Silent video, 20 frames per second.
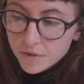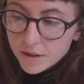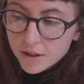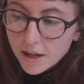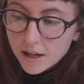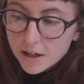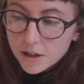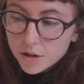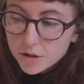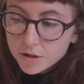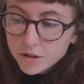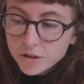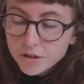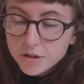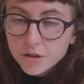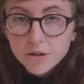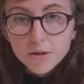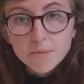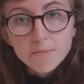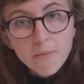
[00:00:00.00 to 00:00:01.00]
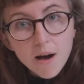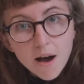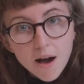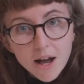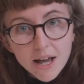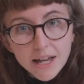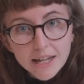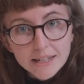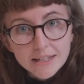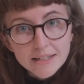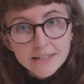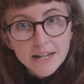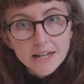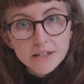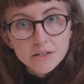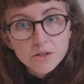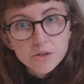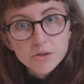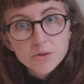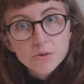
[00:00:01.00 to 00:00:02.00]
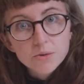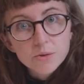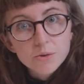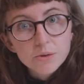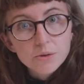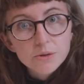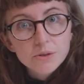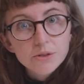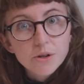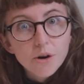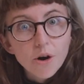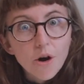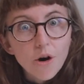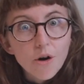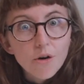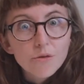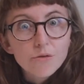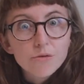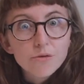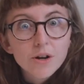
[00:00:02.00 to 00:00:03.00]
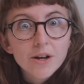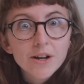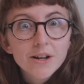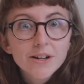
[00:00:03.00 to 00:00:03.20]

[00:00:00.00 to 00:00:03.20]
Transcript: they looked to the mind as a source of